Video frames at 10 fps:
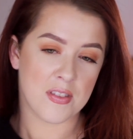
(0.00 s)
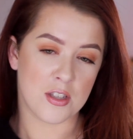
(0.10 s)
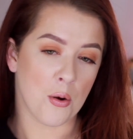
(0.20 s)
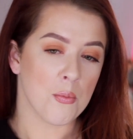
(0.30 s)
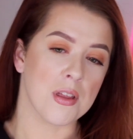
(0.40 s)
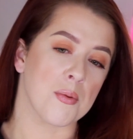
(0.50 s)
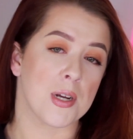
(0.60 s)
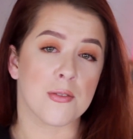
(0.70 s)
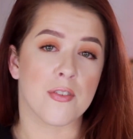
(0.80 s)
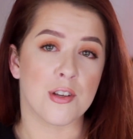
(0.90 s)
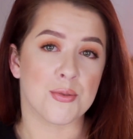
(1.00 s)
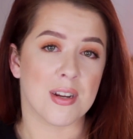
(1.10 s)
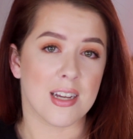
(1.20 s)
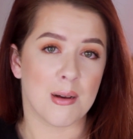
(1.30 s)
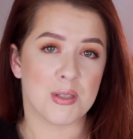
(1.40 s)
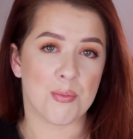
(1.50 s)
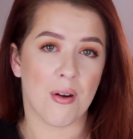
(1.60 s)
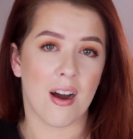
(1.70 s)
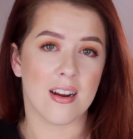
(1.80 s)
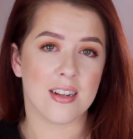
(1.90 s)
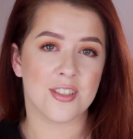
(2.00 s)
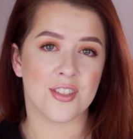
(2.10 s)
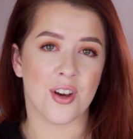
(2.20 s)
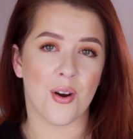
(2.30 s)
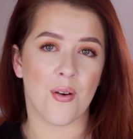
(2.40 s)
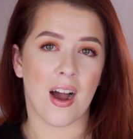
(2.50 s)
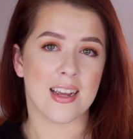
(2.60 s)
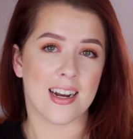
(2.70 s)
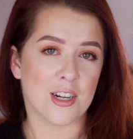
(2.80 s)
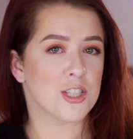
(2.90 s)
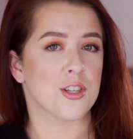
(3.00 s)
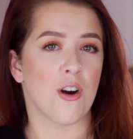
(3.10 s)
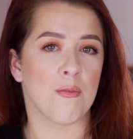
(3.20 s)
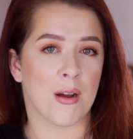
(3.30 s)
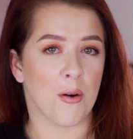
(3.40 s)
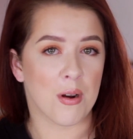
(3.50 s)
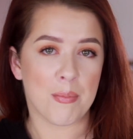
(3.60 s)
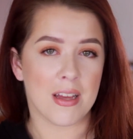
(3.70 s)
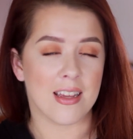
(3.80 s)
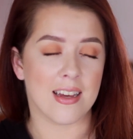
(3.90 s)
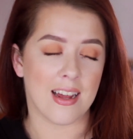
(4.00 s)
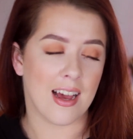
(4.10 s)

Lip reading: don't really read reviews when it comes to products, so I kind of just go off my own opinion,